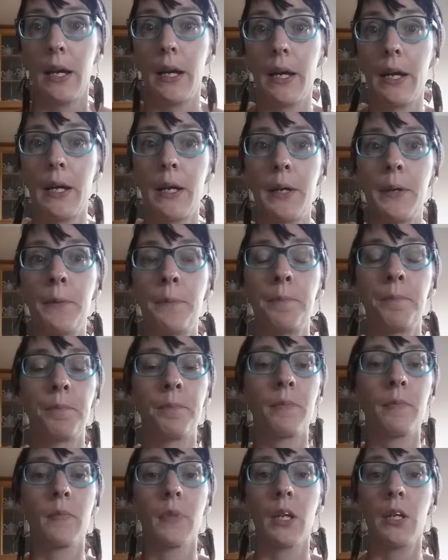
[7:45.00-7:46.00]

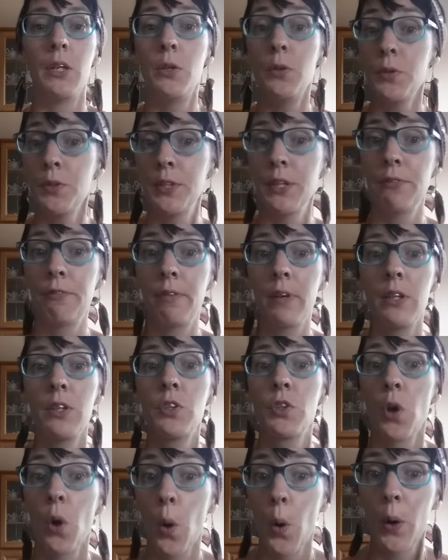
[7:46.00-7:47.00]
Use different
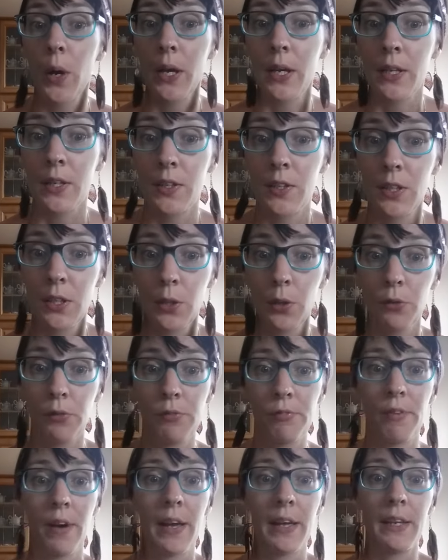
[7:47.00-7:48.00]
toys, you know,
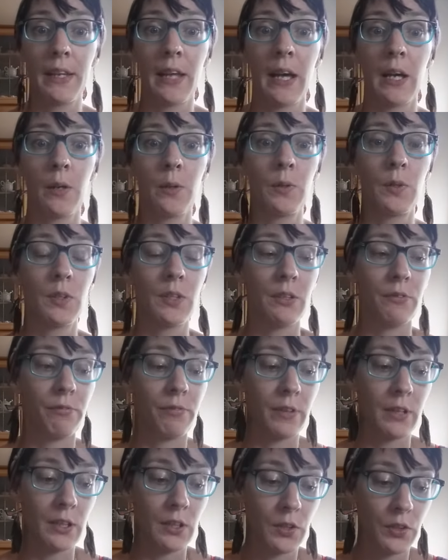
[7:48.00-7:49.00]
find out
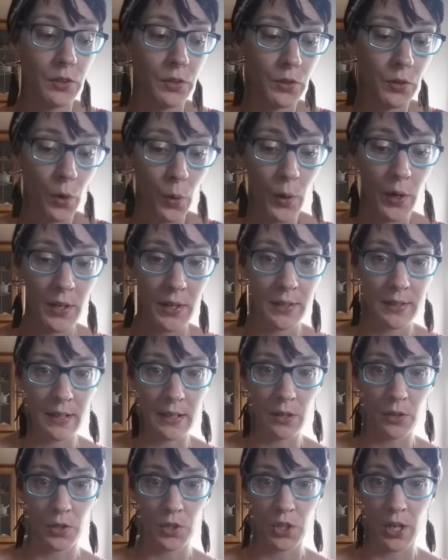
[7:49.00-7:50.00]
different toys
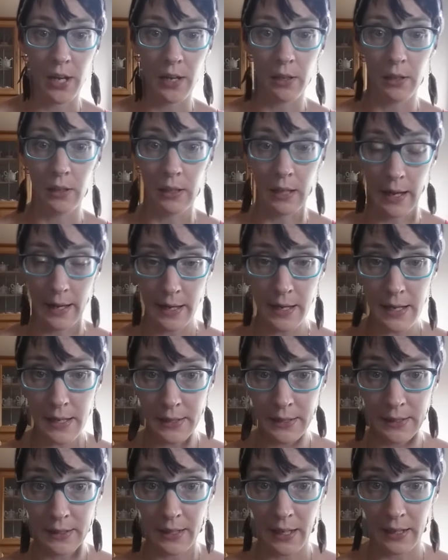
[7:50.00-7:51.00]
that your child
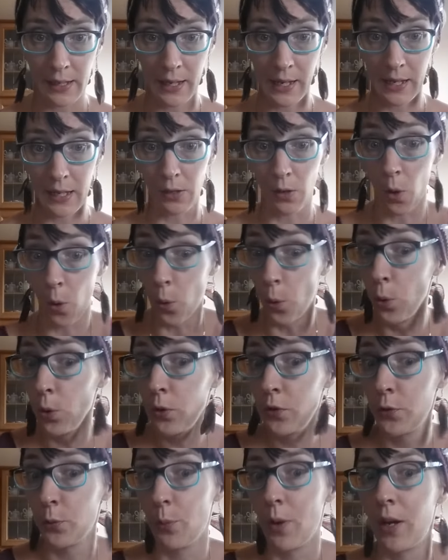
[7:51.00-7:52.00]
likes that they can
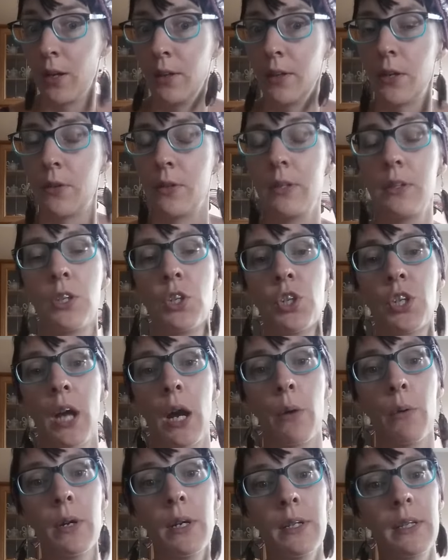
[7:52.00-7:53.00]
hold while they're in the
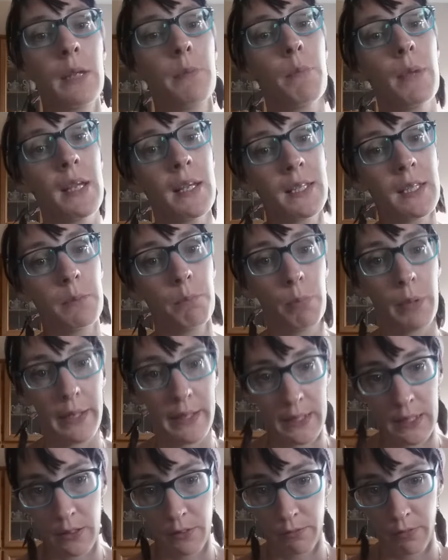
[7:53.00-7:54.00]
shower that makes it
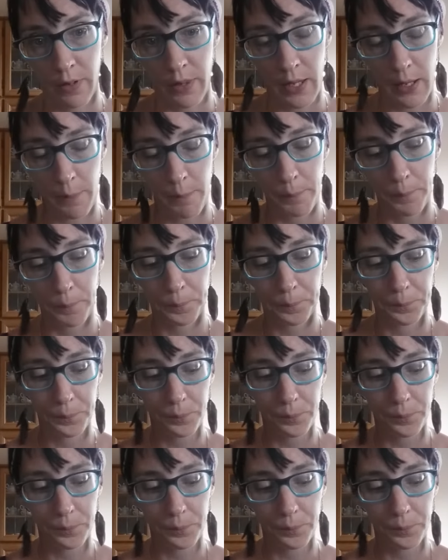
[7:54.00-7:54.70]
pleasant for them.